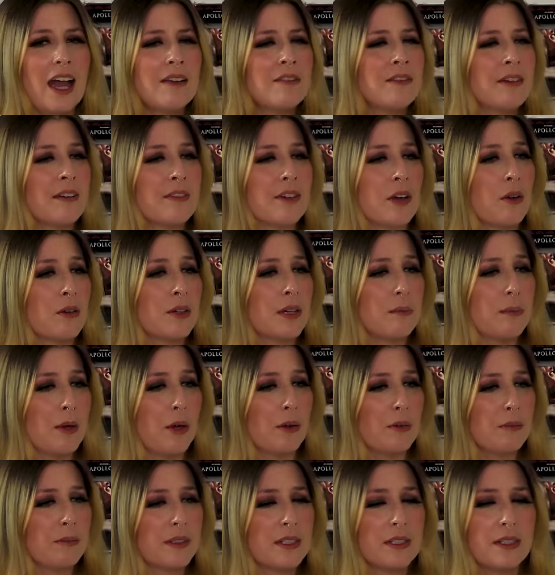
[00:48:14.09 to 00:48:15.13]
I've never owned a
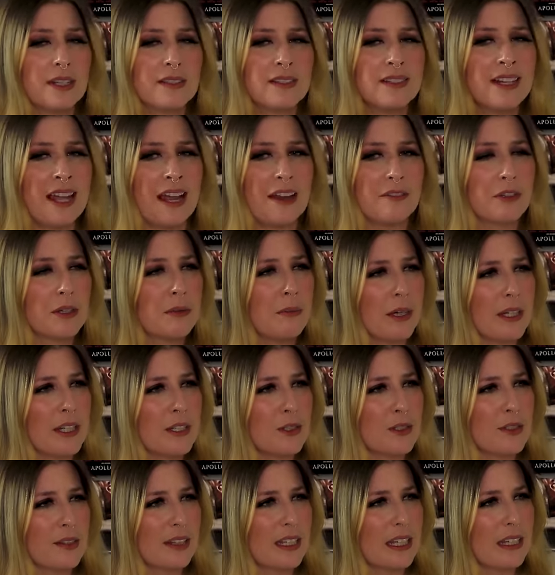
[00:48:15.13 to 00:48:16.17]
boat, but doesn't everybody
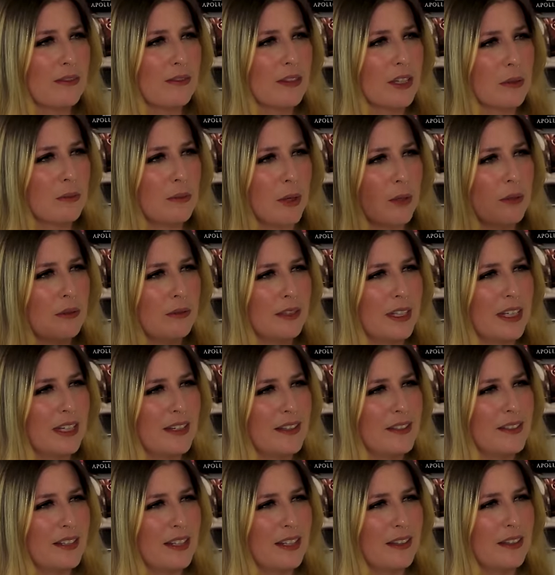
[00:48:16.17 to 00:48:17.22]
just leave their boat
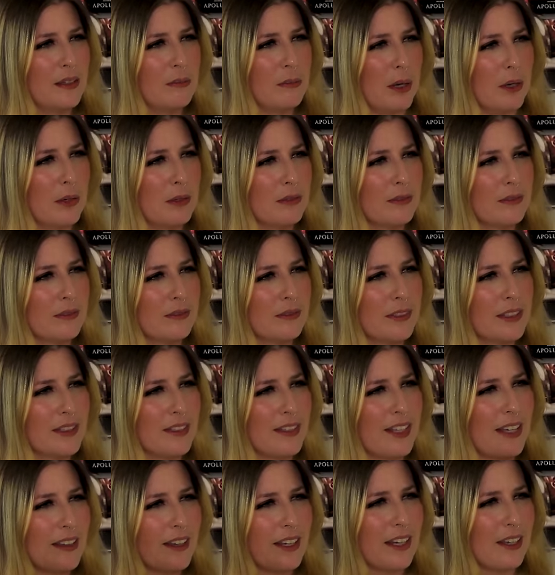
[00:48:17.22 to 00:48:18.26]
keys in the boat? Isn't
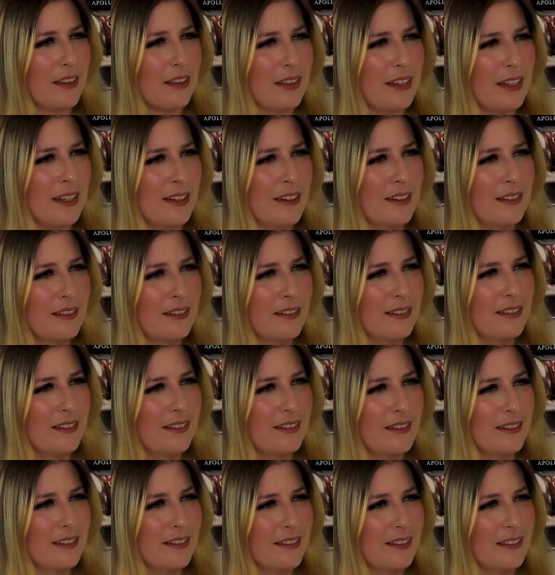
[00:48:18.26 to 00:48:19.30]
that like a thing?
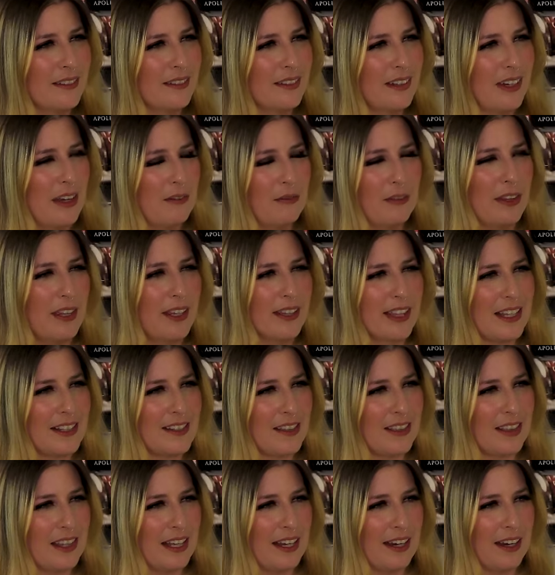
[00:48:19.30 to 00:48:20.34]
I feel like that's
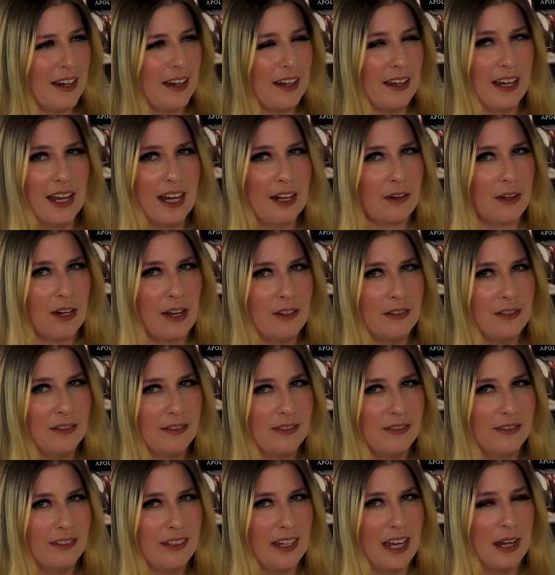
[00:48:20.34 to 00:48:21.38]
a thing. I don't know.
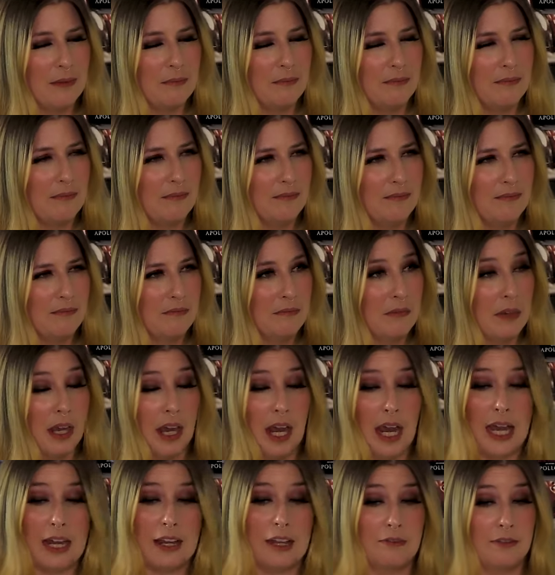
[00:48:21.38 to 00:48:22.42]

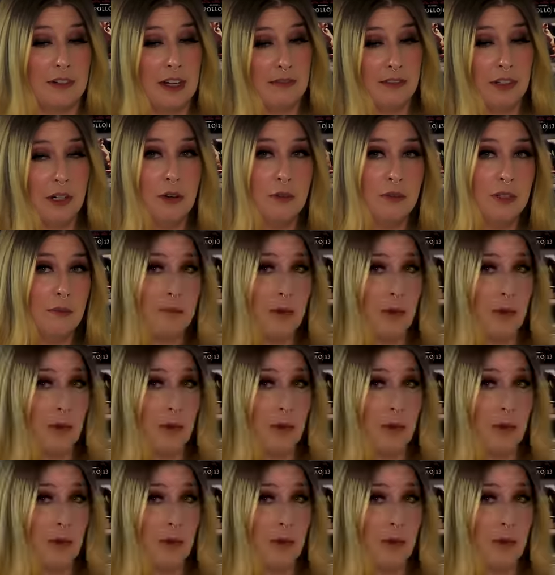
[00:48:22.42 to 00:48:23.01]
I have never owned